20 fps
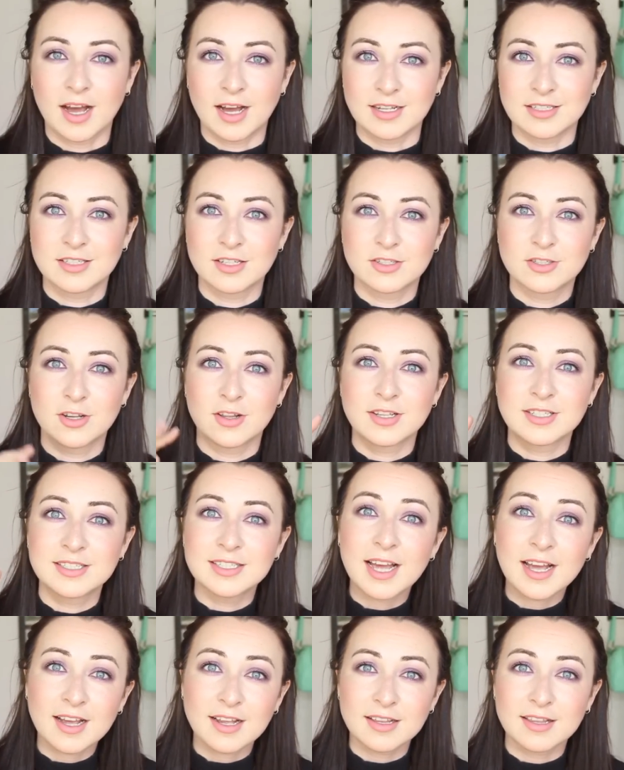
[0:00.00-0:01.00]
guys, so the
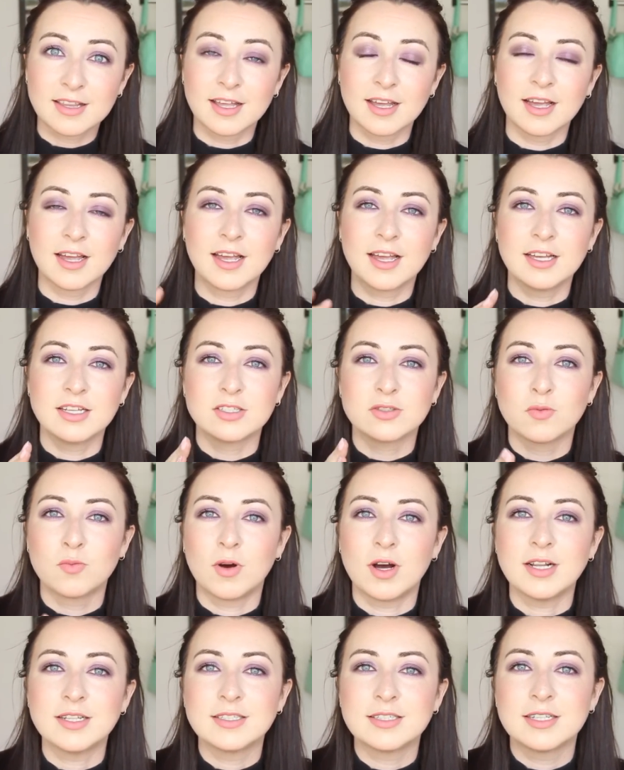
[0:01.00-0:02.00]
second thing is
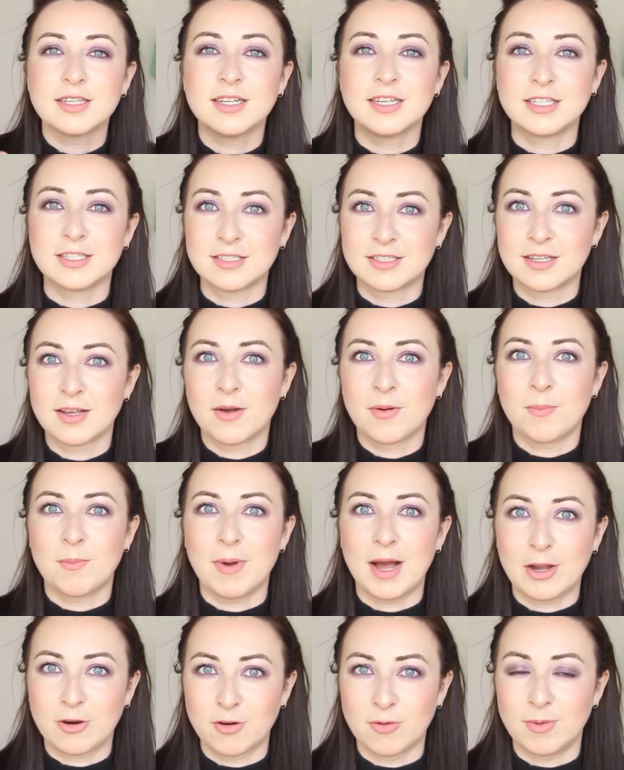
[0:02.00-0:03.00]
what is
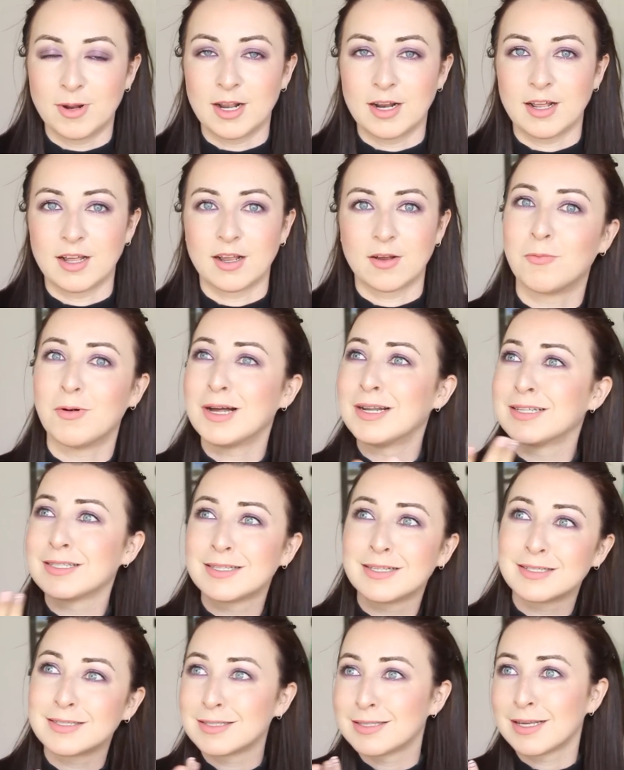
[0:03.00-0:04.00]
microblading? What is
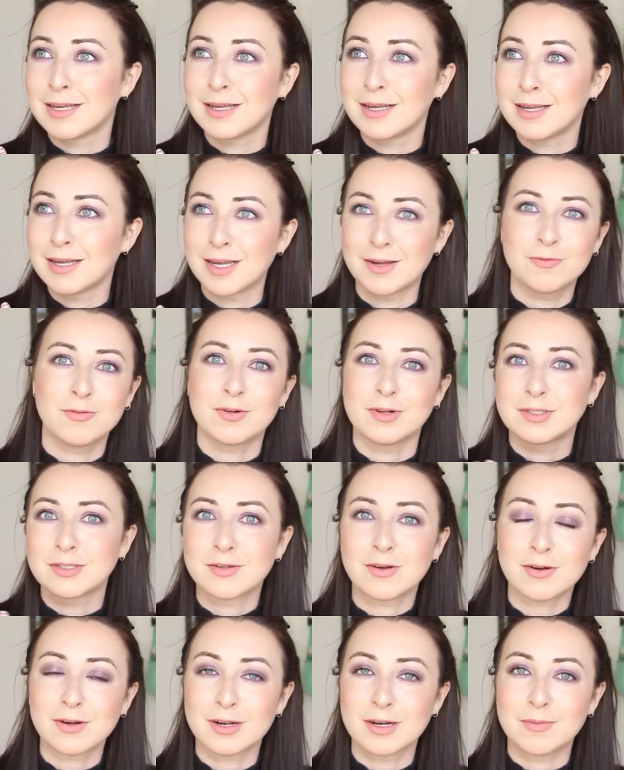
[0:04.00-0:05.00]
this thing everyone's
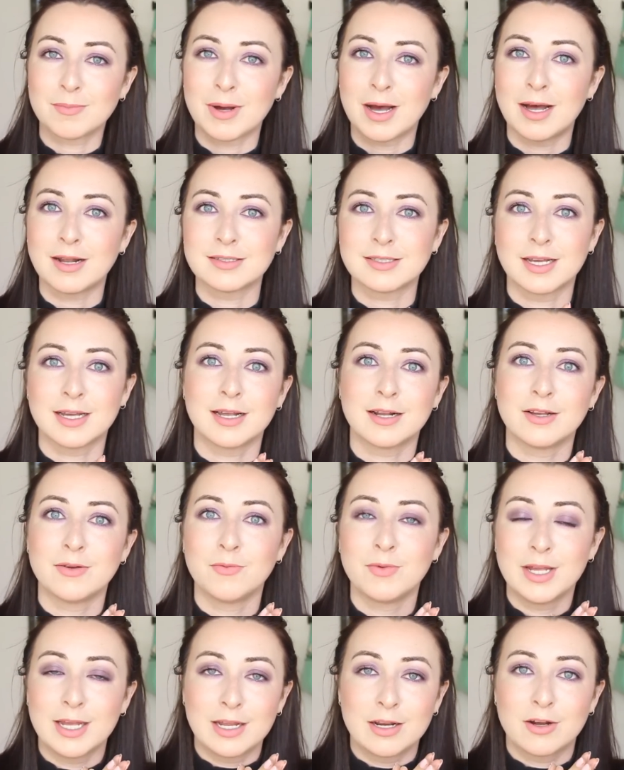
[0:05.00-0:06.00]
talking about
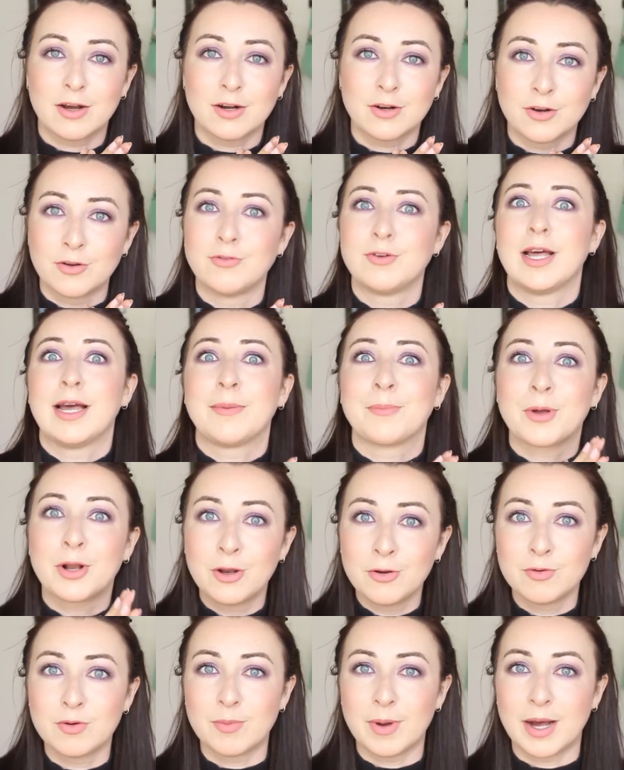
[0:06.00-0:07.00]
and we ain't got no damn clue